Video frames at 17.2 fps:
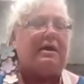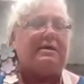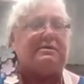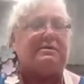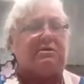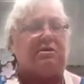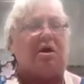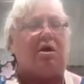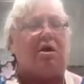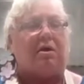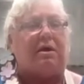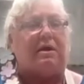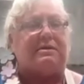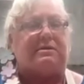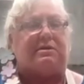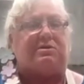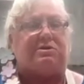as
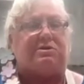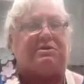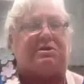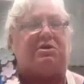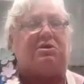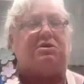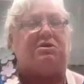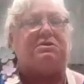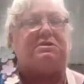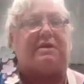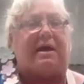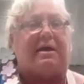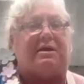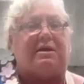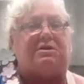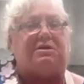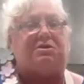long as they're still
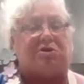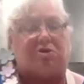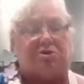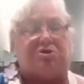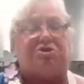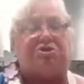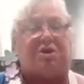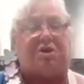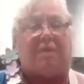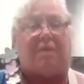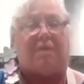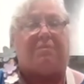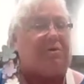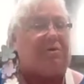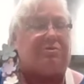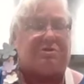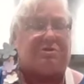staying in good shape
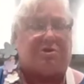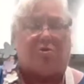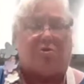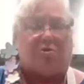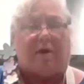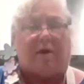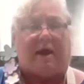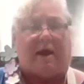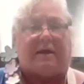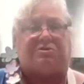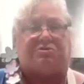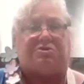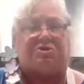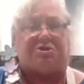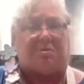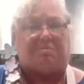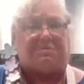and there's no
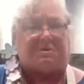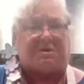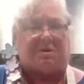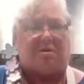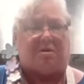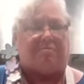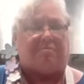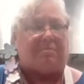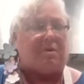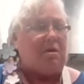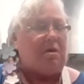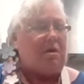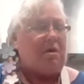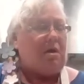cracks or chips in them.